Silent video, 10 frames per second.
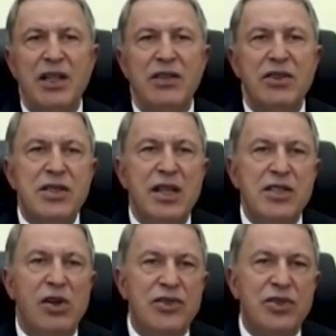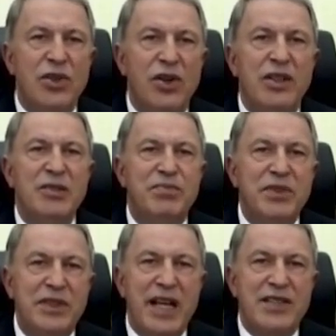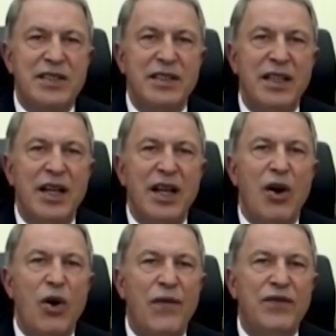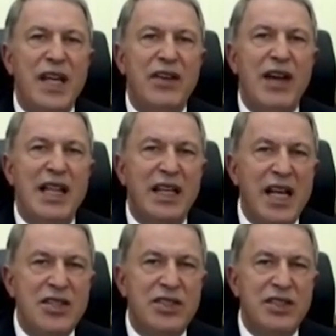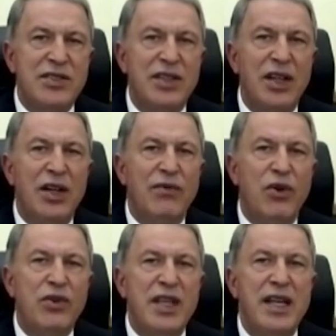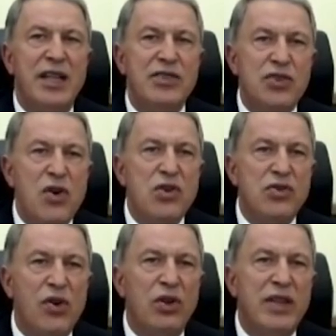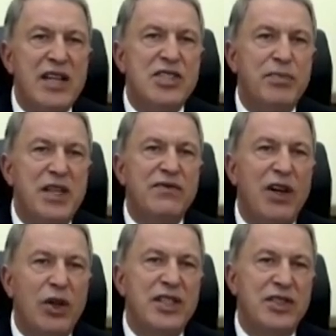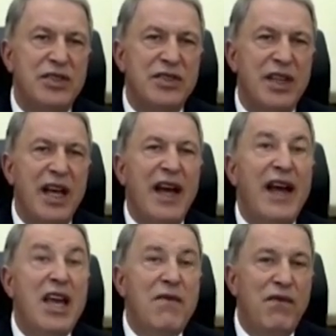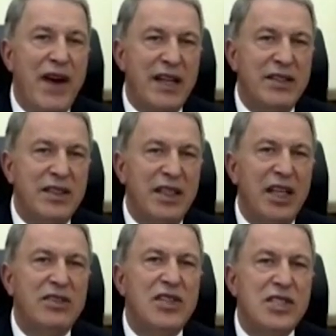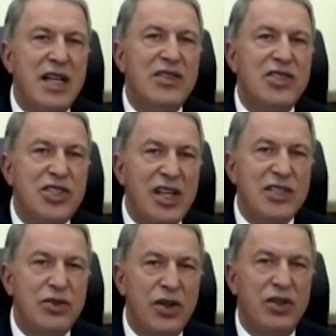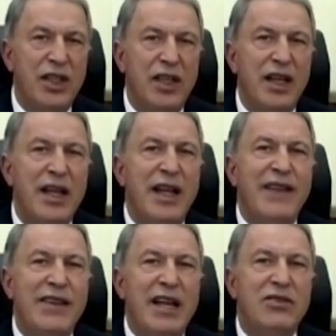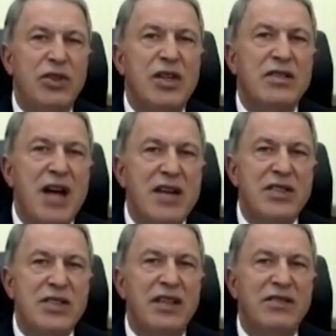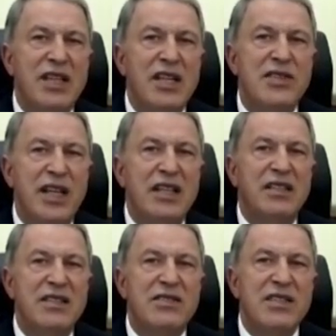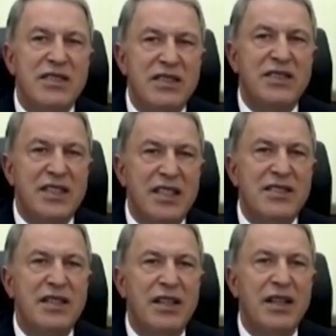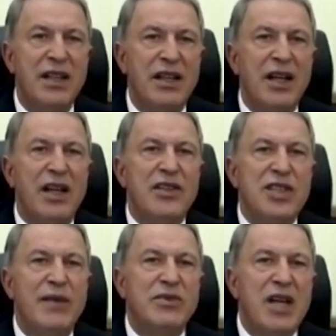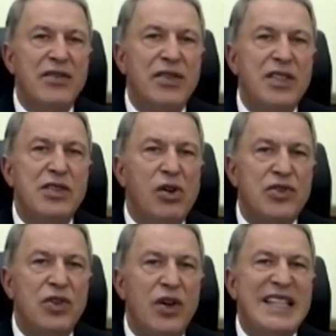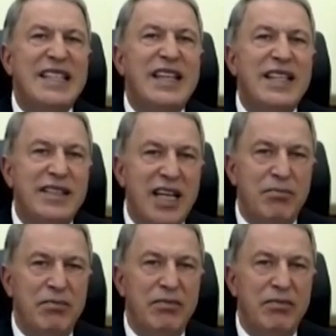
This is also the pretext of their allegations for the so-called airspace violations. In fact, it is not just Turkey that recognizes these inconsistencies. Some countries also indicate them.